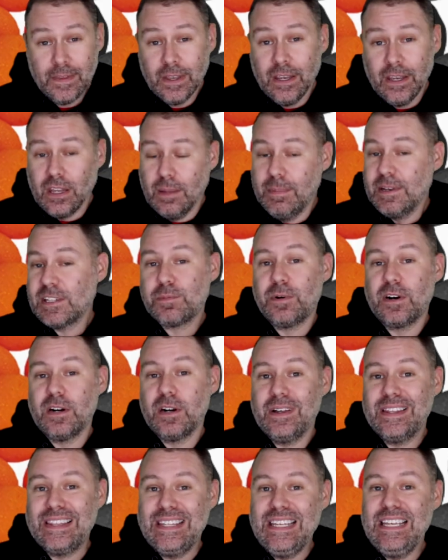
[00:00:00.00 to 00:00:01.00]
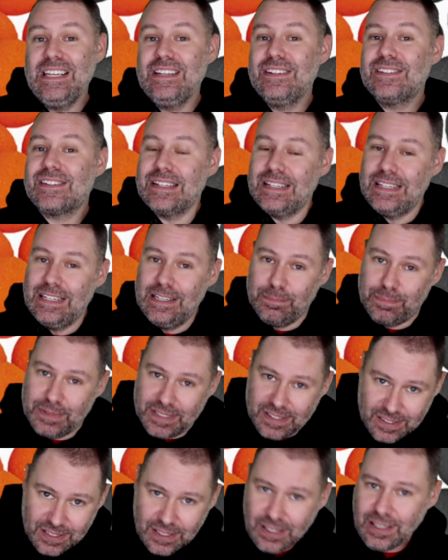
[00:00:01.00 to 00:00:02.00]
The best part about these in
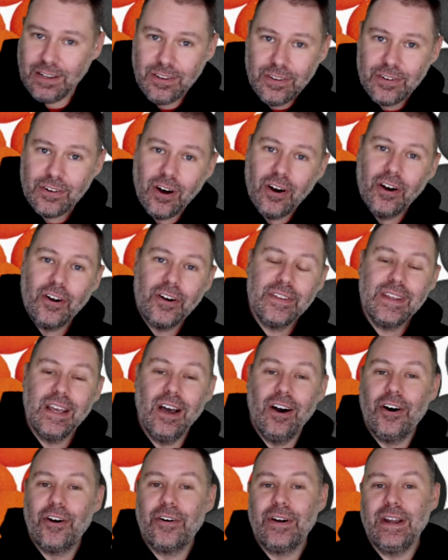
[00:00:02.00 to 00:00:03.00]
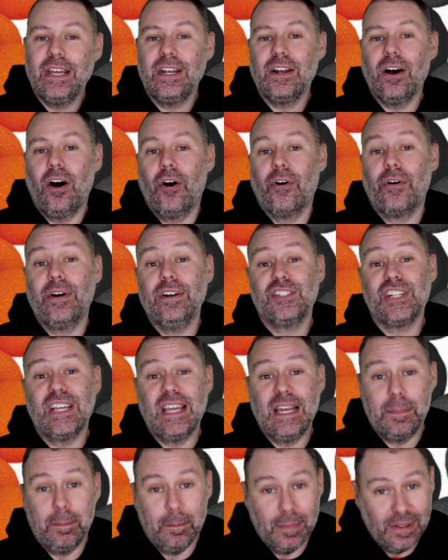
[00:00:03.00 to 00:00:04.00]
particular are they are in orange
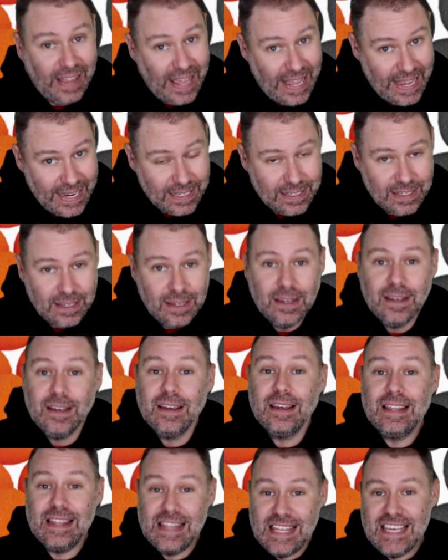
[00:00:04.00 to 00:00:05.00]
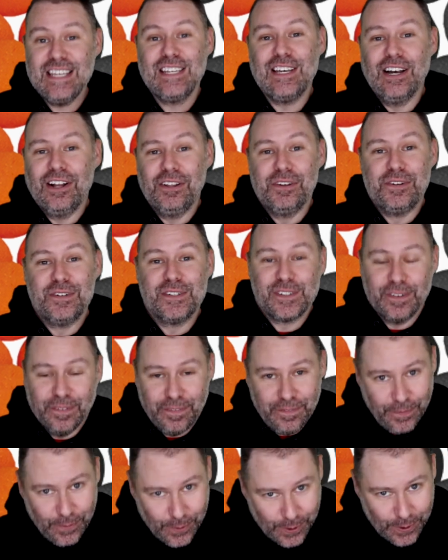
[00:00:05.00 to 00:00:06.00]
and black, the colors
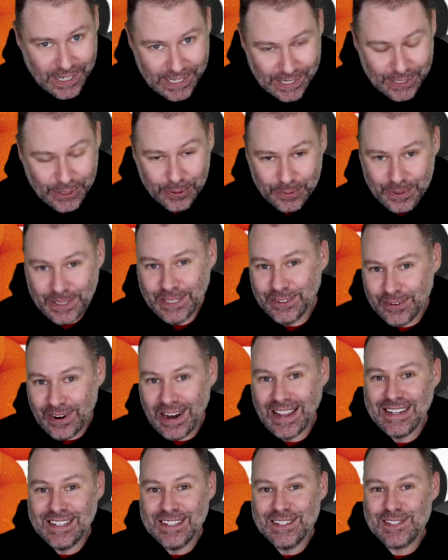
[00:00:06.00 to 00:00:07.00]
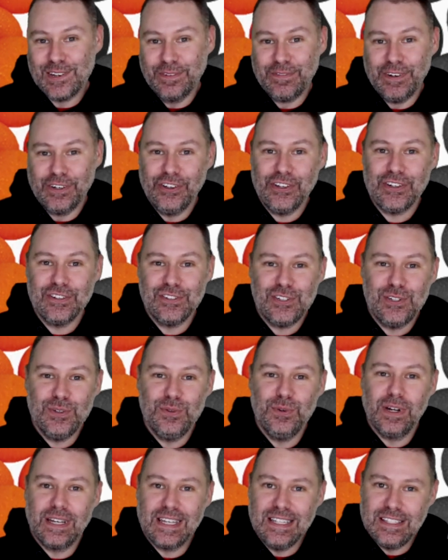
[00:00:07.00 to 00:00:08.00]
for Halloween, right? So if you're looking
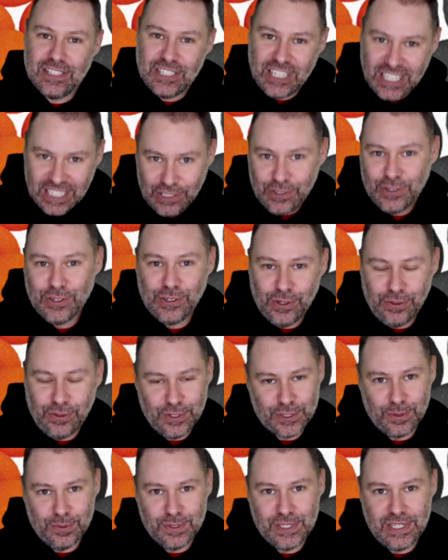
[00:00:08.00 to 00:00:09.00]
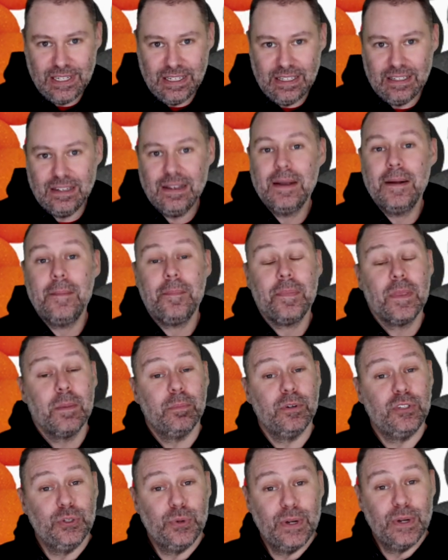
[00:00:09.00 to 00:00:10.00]
to continue to do this routine, but
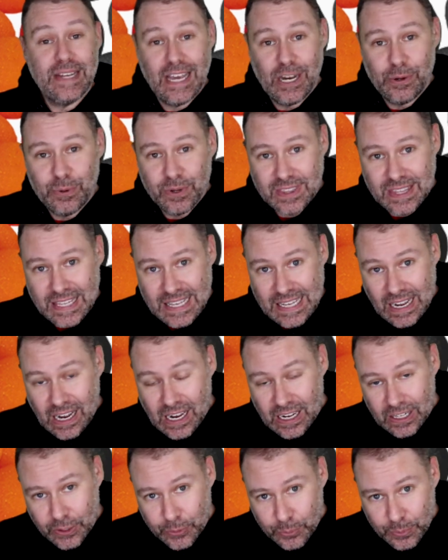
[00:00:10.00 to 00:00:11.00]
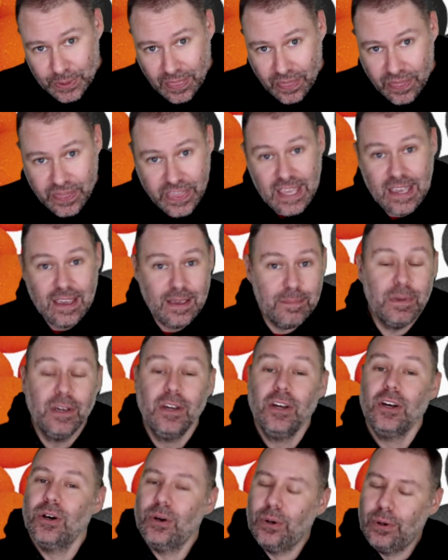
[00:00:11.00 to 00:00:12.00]
do it now with a Halloween theme
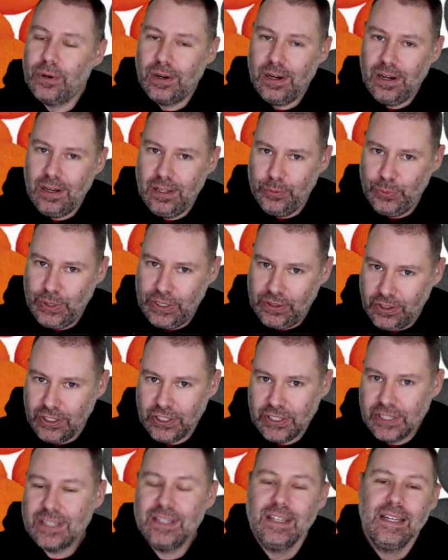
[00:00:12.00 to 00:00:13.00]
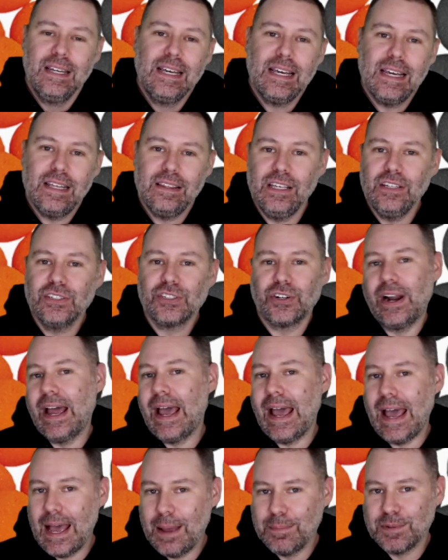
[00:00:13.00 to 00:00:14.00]
or a Halloween look, these are
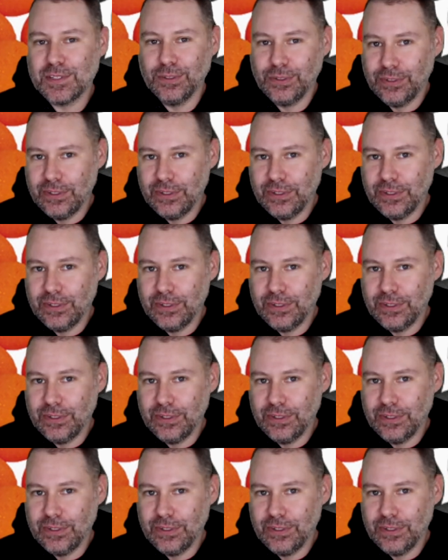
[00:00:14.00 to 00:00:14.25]
absolutely